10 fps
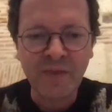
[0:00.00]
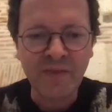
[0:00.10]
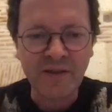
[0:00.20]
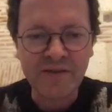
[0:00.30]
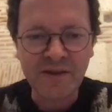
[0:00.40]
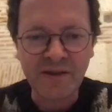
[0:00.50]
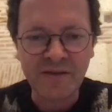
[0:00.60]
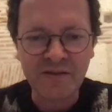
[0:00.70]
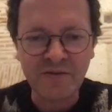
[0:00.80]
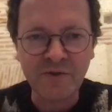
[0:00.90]
that
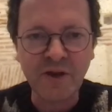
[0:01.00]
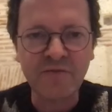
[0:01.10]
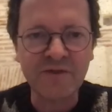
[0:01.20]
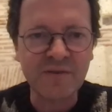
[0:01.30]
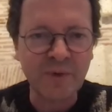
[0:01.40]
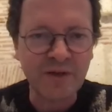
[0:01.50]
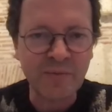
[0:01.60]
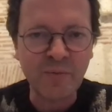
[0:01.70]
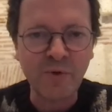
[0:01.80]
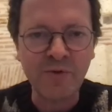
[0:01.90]
says if you have this many
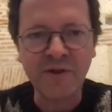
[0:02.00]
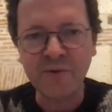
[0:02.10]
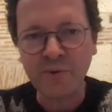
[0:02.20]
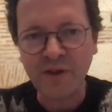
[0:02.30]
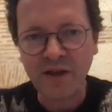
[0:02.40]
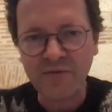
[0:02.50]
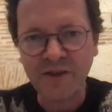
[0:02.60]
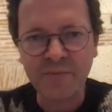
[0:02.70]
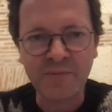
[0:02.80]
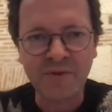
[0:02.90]
people, then you will have
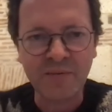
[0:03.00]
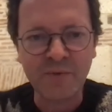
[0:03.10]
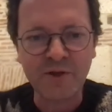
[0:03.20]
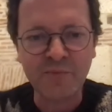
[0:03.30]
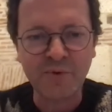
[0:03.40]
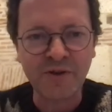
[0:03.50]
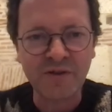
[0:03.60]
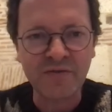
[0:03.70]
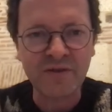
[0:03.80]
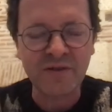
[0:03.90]
that much
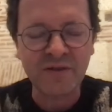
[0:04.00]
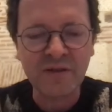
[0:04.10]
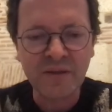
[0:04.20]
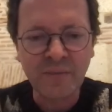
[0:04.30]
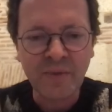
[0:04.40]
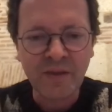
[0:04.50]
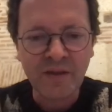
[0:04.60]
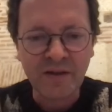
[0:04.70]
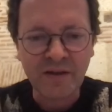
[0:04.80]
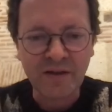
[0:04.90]
productivity,
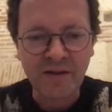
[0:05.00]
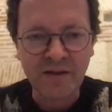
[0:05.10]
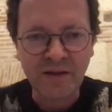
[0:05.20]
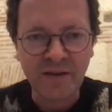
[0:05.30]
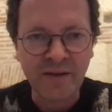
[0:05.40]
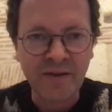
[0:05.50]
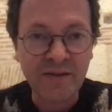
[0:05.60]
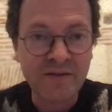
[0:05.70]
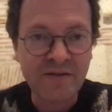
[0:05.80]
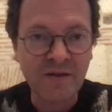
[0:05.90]
and
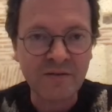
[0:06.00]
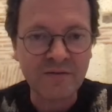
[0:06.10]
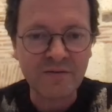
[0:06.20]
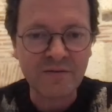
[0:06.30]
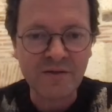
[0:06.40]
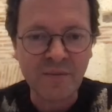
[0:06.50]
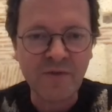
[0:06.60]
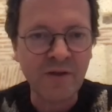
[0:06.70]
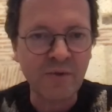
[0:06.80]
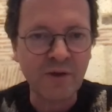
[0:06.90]
that's not
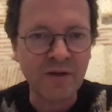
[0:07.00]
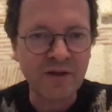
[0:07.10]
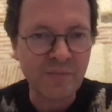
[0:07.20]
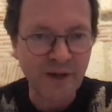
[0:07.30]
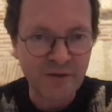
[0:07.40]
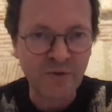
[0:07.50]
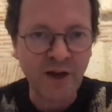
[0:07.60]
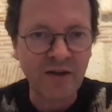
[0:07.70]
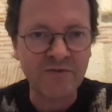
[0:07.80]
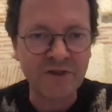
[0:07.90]
something you can expect to
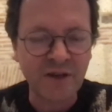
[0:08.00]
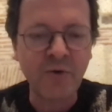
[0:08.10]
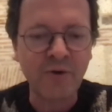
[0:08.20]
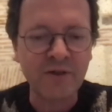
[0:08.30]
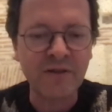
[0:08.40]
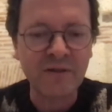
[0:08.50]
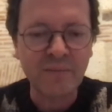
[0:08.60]
have generally.